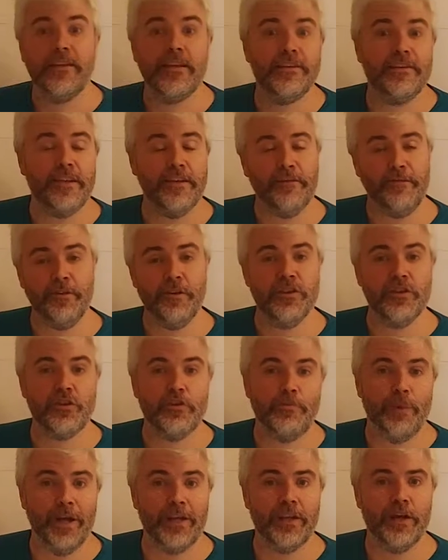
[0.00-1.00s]
The difference you
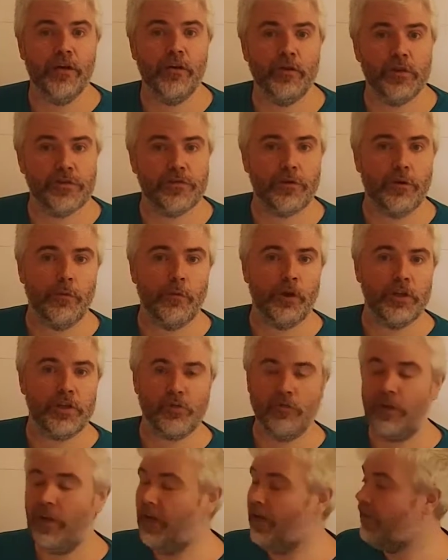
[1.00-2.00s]
might notice from what
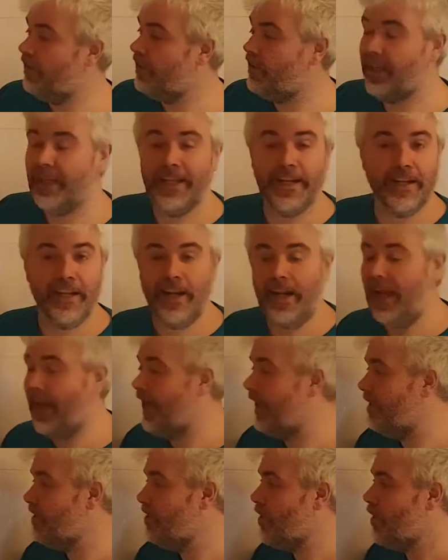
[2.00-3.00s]
you learned in
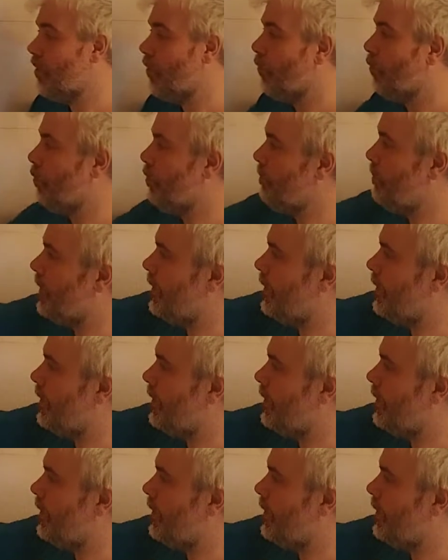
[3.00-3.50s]
class would